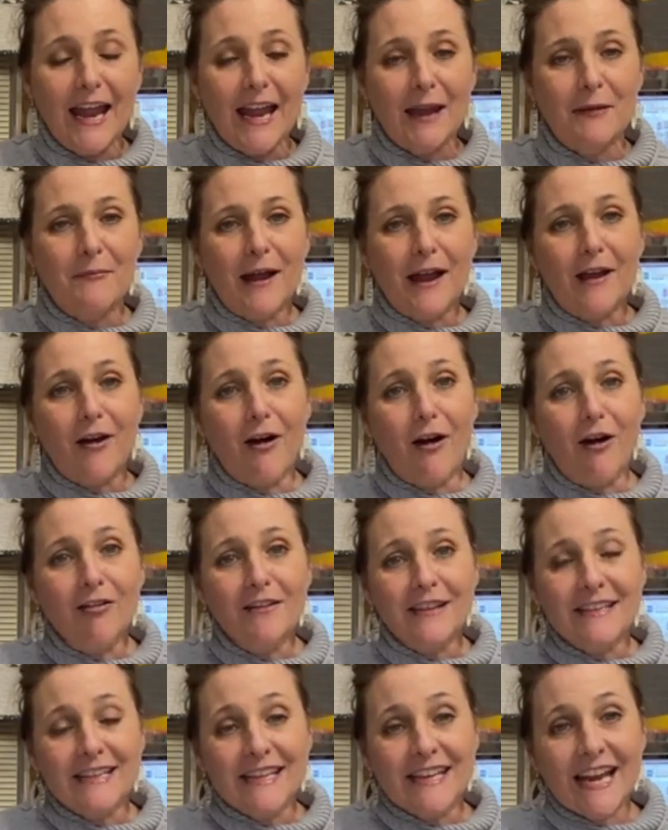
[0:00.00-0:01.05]
And by
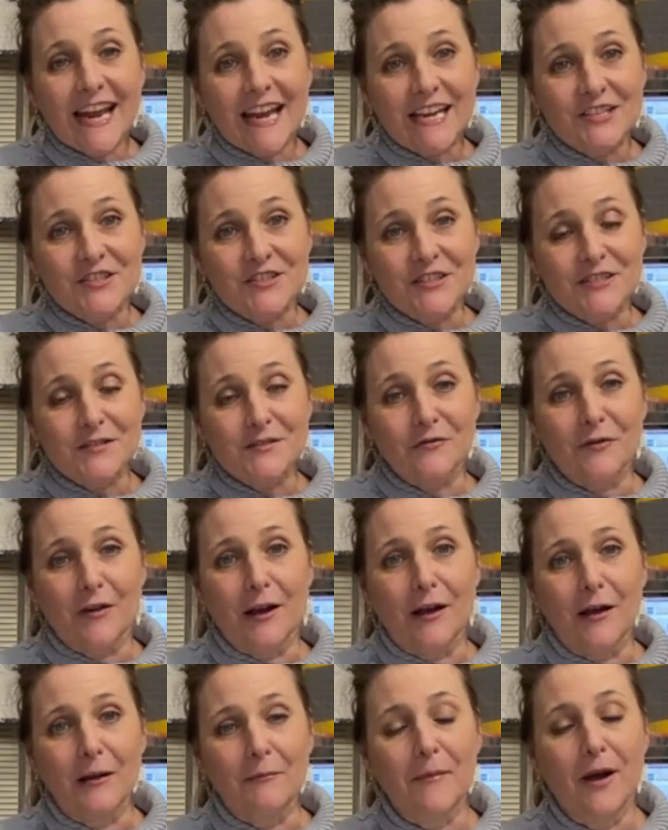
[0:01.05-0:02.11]
all indications
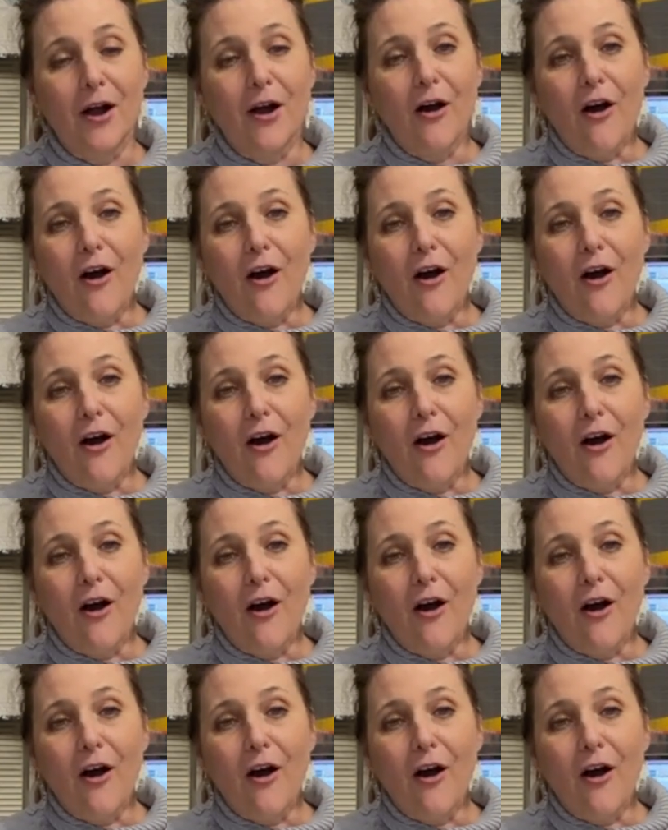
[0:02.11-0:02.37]
from